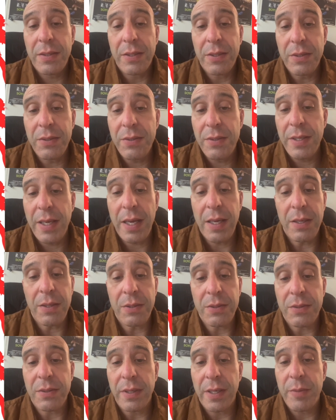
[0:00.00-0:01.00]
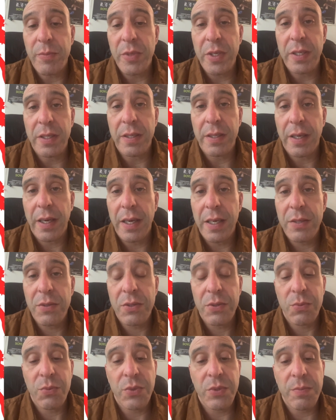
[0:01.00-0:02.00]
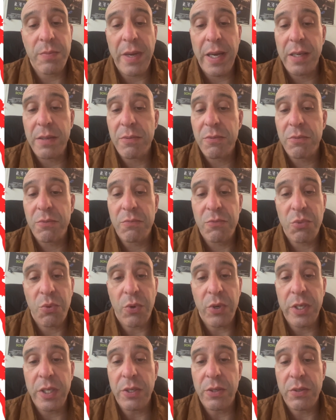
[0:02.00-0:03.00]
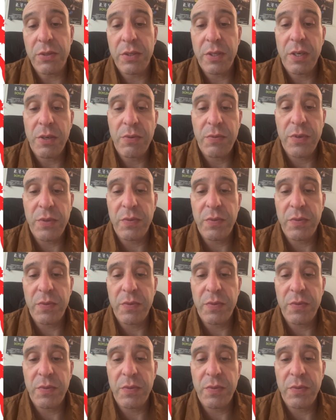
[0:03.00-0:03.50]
sells. I mean, I was about 15 years ago,